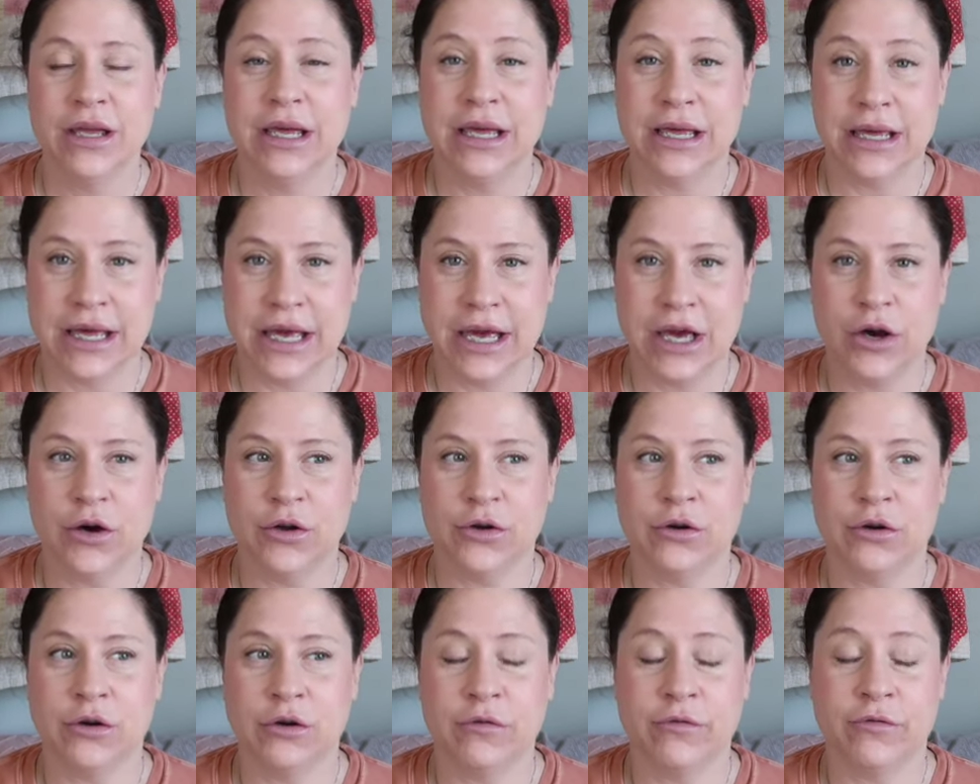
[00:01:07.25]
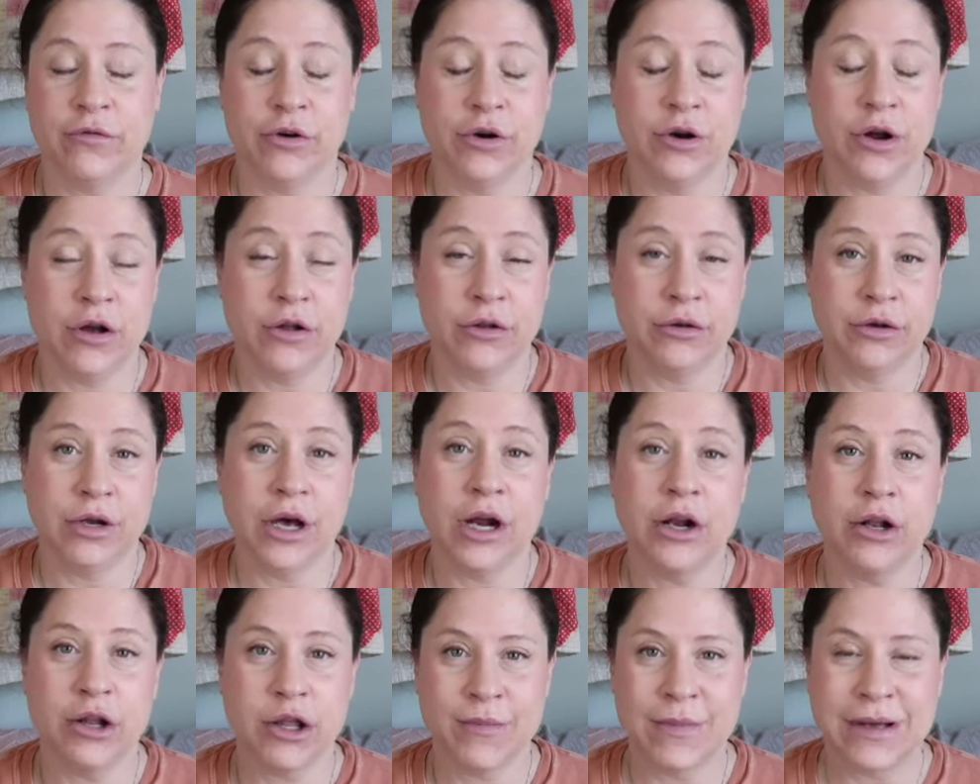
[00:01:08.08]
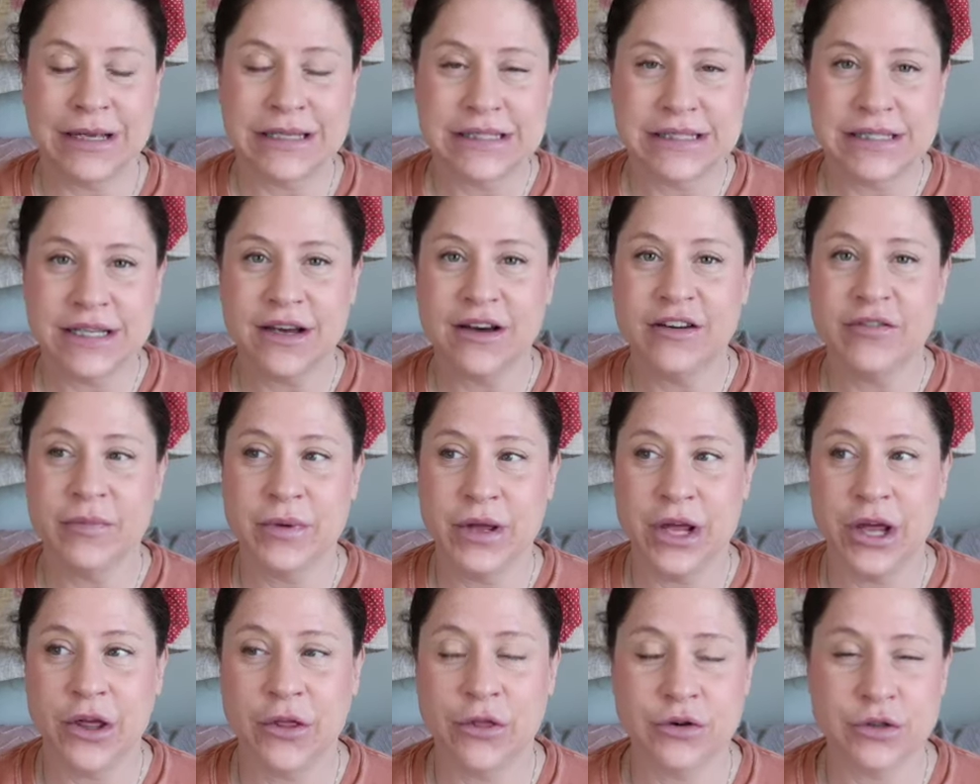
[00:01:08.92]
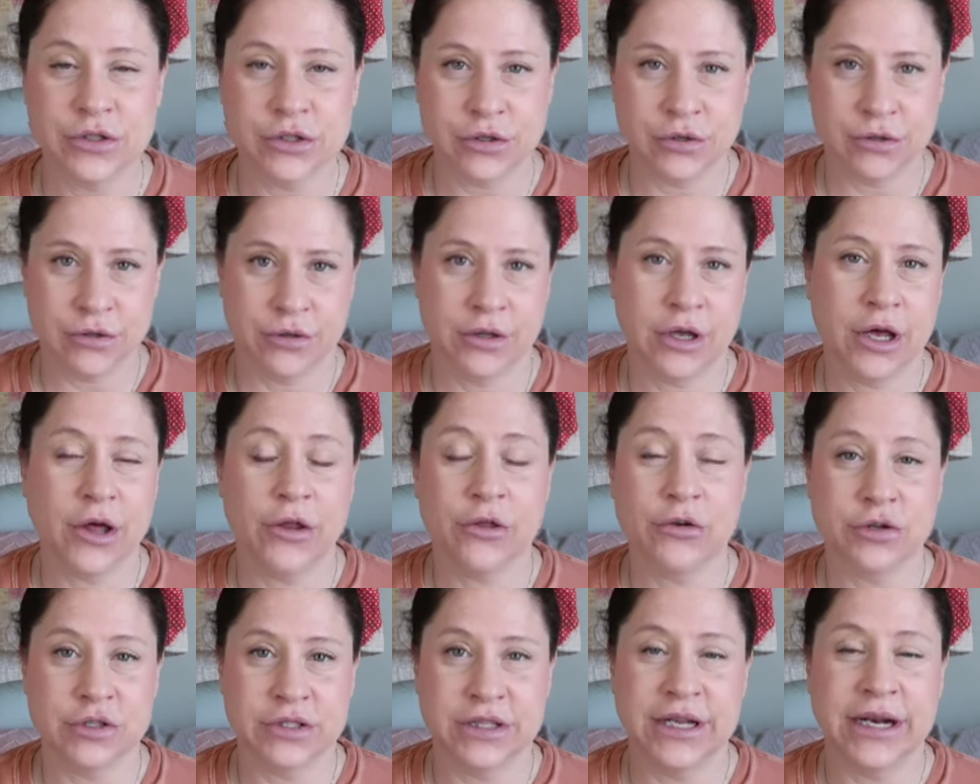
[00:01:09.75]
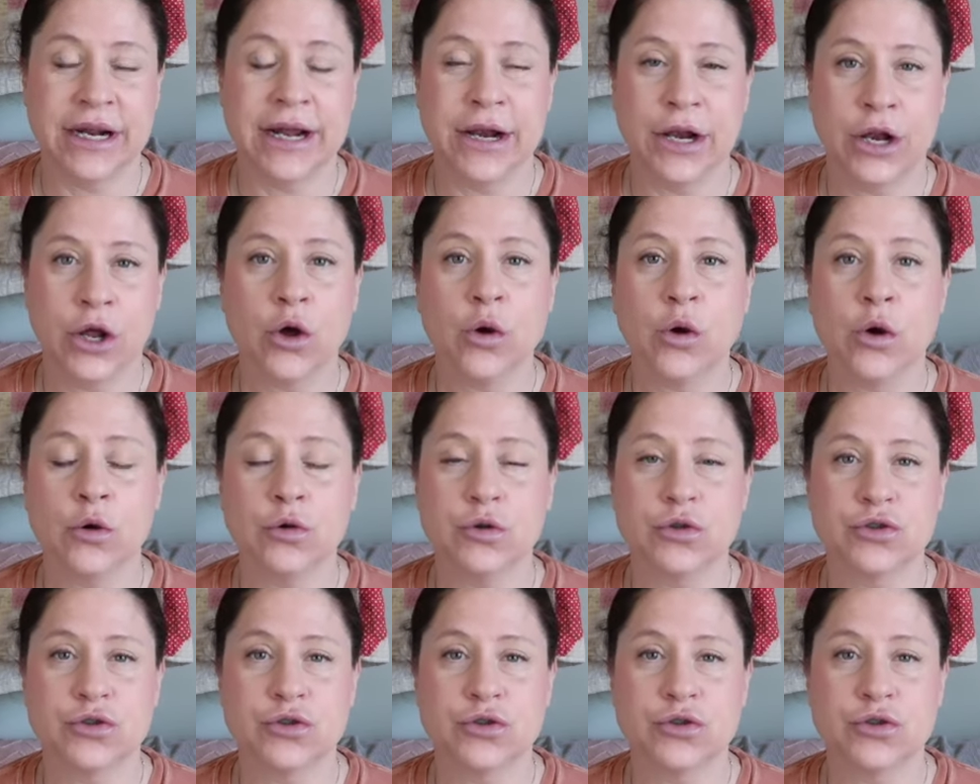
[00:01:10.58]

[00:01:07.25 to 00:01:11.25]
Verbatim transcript: encountered for oh, not only myself, but others, others that I know who